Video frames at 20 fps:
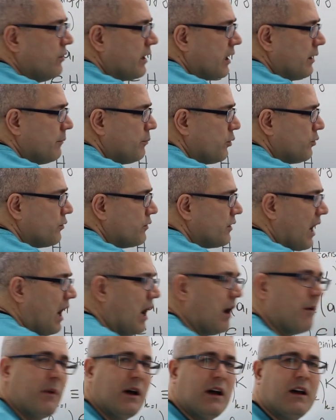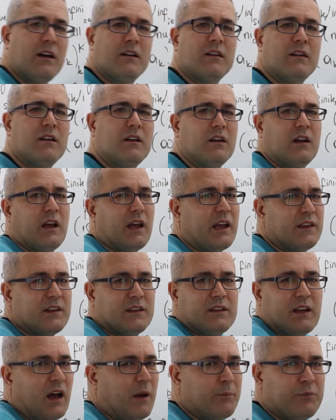you can put comma.
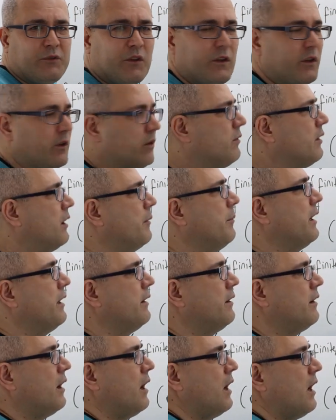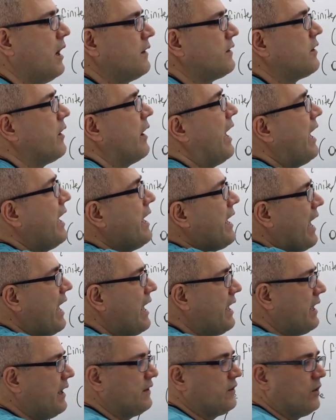Up to you, I mean. So
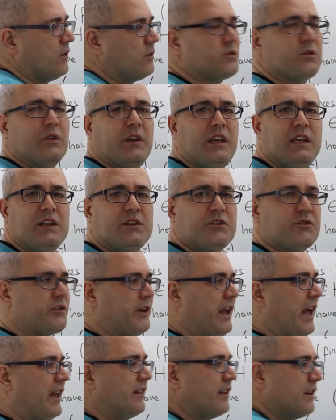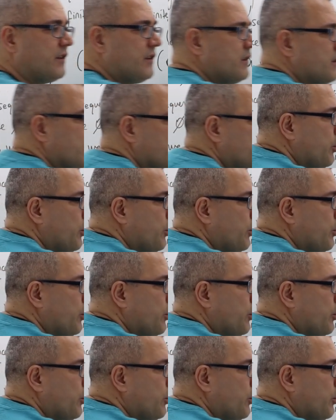AA is also history. And this is a